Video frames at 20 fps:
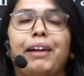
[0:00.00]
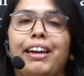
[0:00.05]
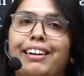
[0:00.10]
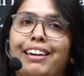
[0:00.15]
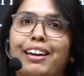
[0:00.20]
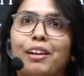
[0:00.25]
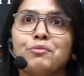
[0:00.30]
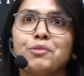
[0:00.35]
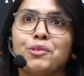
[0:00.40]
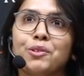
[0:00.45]
I'm
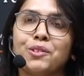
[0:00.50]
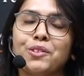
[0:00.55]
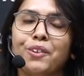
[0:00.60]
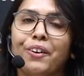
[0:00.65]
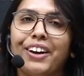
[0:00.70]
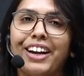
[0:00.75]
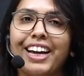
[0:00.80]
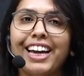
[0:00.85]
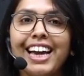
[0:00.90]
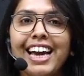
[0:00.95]
so sorry.
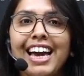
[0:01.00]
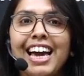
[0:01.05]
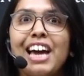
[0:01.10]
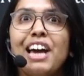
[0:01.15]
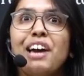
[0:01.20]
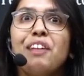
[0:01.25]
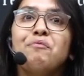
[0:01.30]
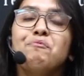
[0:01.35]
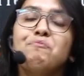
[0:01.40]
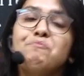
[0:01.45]

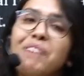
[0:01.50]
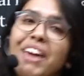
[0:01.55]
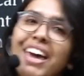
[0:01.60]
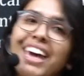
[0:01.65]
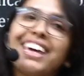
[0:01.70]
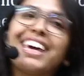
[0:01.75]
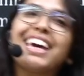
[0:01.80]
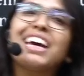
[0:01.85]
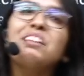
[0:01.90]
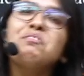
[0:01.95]
Making
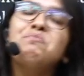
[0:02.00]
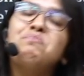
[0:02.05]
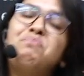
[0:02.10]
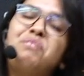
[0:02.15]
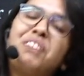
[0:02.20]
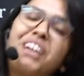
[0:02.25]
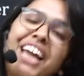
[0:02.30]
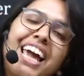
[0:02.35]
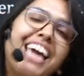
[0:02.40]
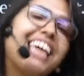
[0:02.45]
and
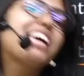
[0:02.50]
breaking